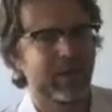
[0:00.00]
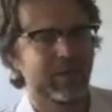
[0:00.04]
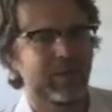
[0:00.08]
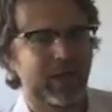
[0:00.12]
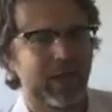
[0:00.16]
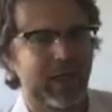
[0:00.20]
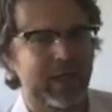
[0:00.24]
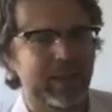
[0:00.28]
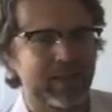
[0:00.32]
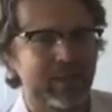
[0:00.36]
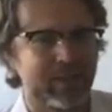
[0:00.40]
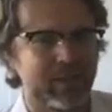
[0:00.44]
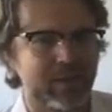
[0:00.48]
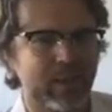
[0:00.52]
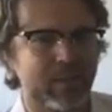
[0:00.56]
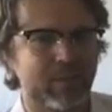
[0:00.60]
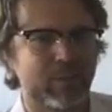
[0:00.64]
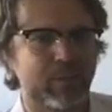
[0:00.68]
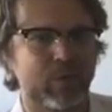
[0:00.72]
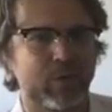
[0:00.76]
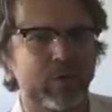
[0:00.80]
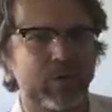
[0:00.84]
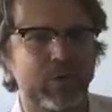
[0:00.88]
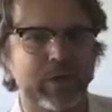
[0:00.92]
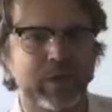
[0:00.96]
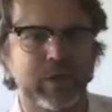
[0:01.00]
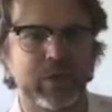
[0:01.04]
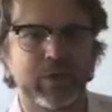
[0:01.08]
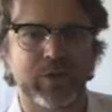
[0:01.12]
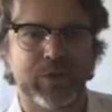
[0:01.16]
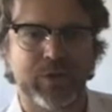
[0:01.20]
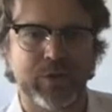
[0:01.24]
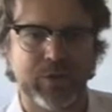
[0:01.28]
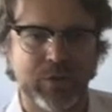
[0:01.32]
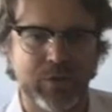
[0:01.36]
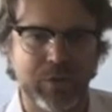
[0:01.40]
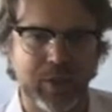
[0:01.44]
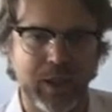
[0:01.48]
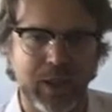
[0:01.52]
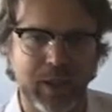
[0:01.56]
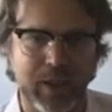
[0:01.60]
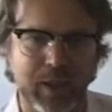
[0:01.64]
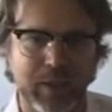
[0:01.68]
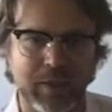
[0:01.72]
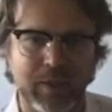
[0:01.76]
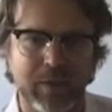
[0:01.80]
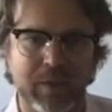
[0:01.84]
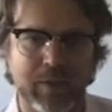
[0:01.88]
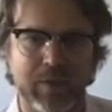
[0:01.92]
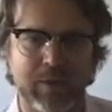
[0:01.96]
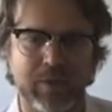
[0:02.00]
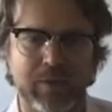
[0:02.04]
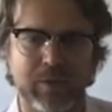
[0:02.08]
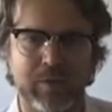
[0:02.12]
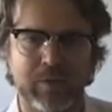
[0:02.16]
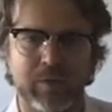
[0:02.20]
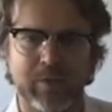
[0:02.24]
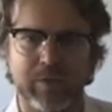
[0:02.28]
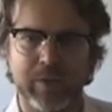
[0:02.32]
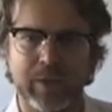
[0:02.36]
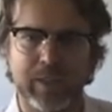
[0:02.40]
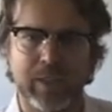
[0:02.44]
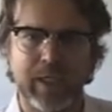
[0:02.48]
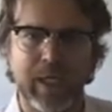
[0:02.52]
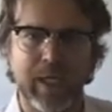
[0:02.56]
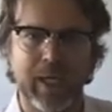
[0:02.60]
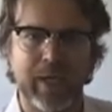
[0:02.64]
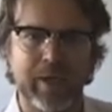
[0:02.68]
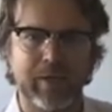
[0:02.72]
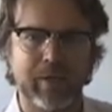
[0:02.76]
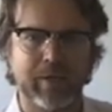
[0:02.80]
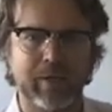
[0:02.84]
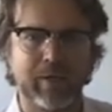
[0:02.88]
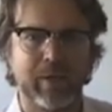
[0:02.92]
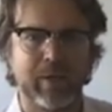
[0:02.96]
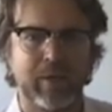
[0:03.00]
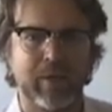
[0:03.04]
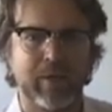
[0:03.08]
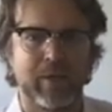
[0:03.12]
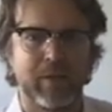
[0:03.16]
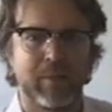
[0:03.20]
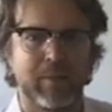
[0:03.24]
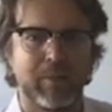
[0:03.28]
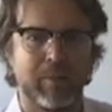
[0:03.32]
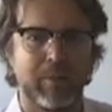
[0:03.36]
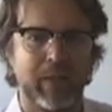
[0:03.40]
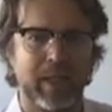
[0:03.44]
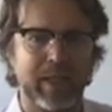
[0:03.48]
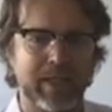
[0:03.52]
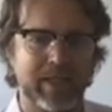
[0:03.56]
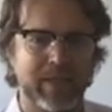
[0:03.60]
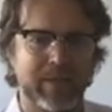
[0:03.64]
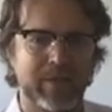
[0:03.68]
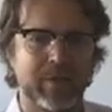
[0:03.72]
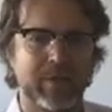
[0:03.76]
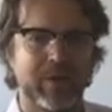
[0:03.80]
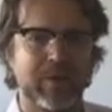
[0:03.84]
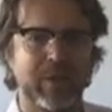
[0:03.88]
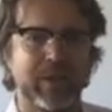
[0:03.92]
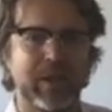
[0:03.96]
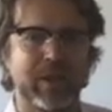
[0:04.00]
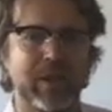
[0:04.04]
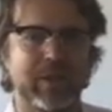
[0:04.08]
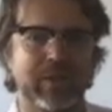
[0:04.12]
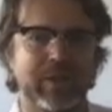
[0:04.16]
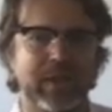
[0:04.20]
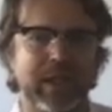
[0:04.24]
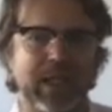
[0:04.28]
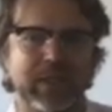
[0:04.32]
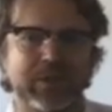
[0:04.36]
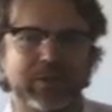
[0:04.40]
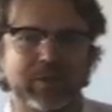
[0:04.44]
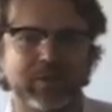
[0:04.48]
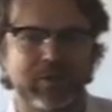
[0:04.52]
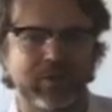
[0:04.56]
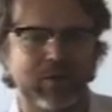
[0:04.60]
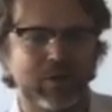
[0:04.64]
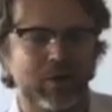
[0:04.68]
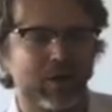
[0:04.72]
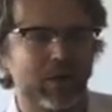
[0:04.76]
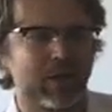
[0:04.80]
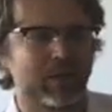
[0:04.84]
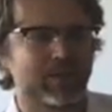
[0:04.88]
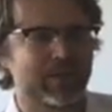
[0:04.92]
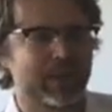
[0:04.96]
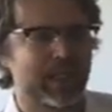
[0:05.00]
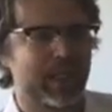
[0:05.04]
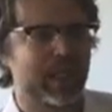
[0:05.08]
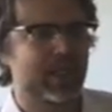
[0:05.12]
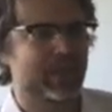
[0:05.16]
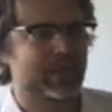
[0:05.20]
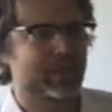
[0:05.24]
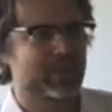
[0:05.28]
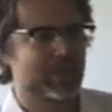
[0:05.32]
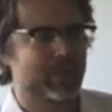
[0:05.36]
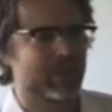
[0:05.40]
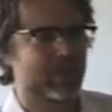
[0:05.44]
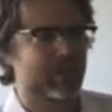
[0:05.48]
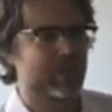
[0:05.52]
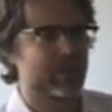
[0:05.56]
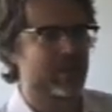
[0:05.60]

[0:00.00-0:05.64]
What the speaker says: cases are brought in Australia or in Canada based on the International Crimes Acts in those